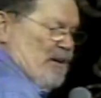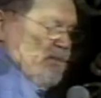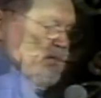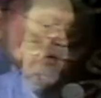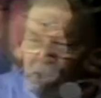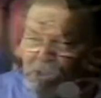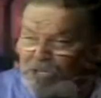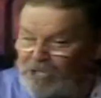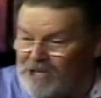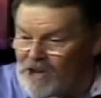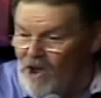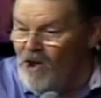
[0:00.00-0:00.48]

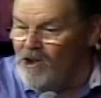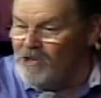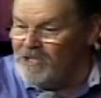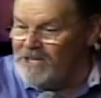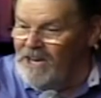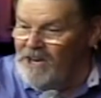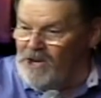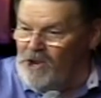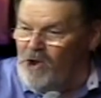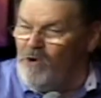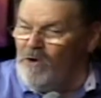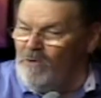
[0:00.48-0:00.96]
There's songs
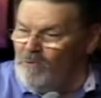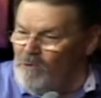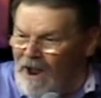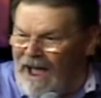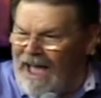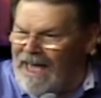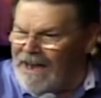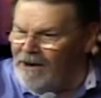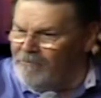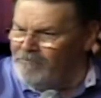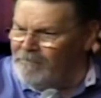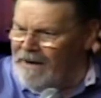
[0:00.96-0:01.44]
in you, and
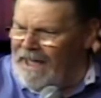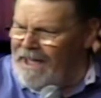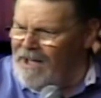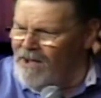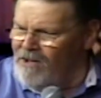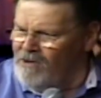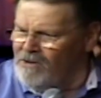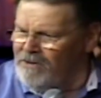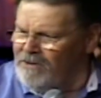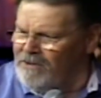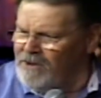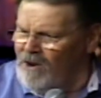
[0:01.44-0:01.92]
write them
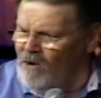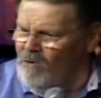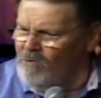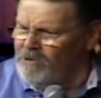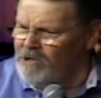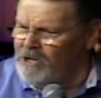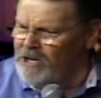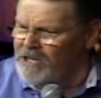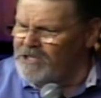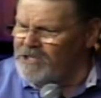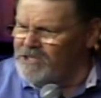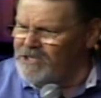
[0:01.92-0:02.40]
now.
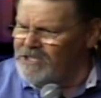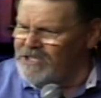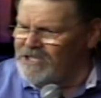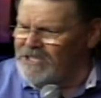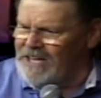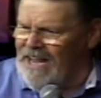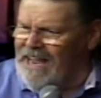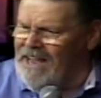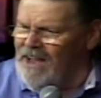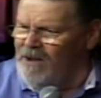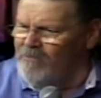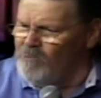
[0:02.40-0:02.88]
Don't just
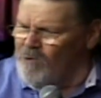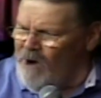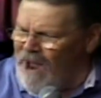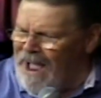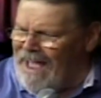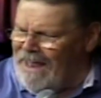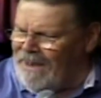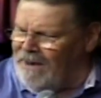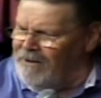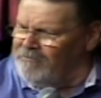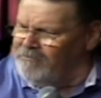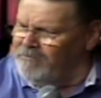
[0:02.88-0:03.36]
sing them,
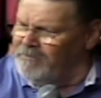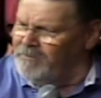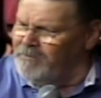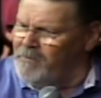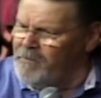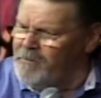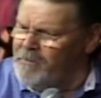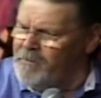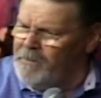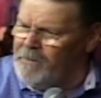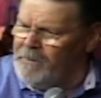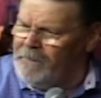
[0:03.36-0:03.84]
write them.
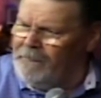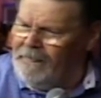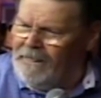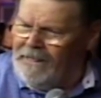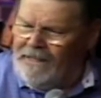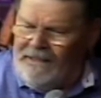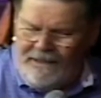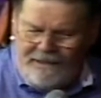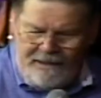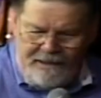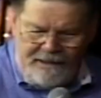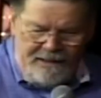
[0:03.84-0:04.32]

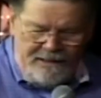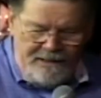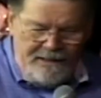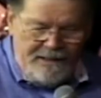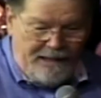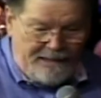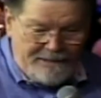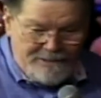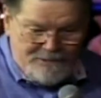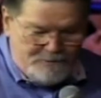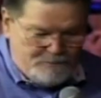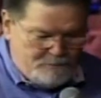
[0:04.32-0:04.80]

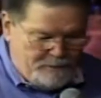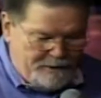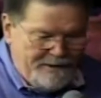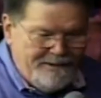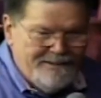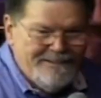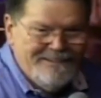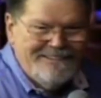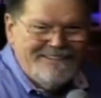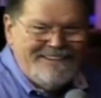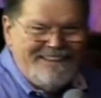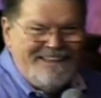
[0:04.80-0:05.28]

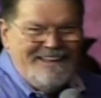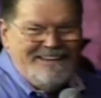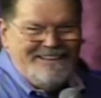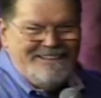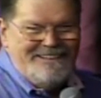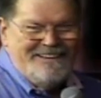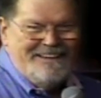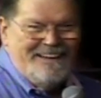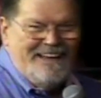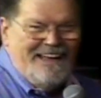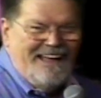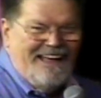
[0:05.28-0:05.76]
Well,
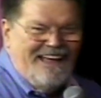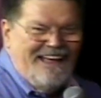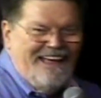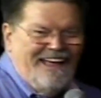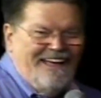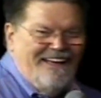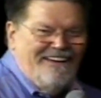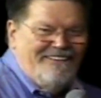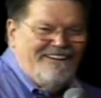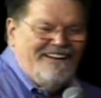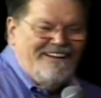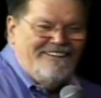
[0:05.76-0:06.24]

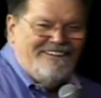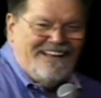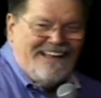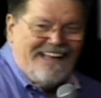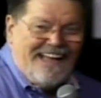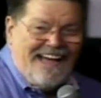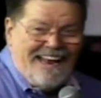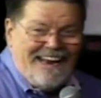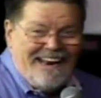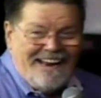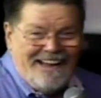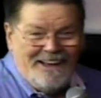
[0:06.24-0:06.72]
I
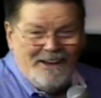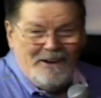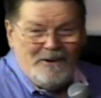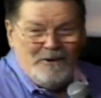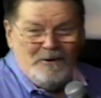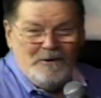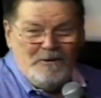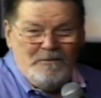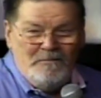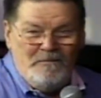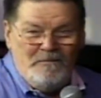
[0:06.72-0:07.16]
gotta go.